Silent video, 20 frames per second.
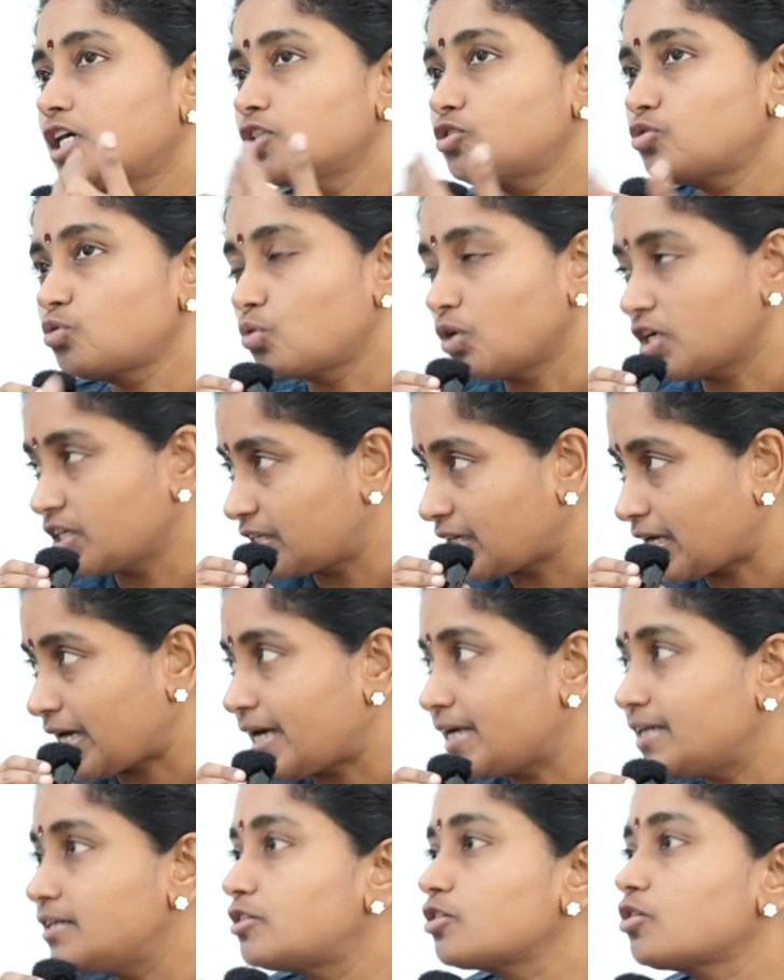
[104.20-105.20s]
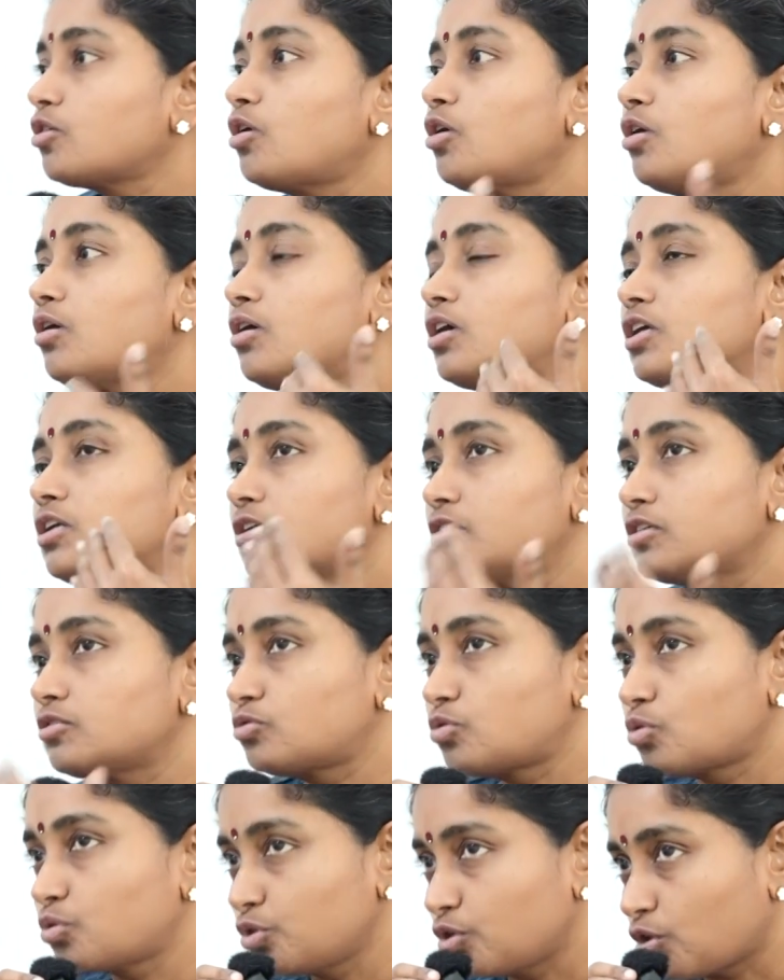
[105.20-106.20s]
through a grant or
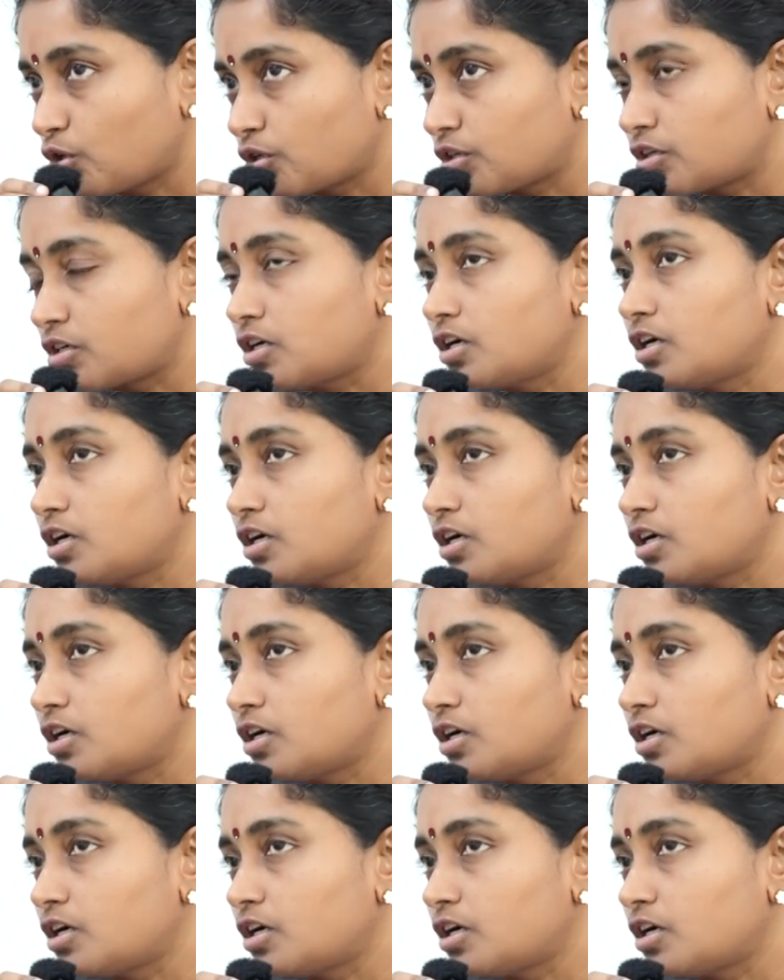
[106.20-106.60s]
through your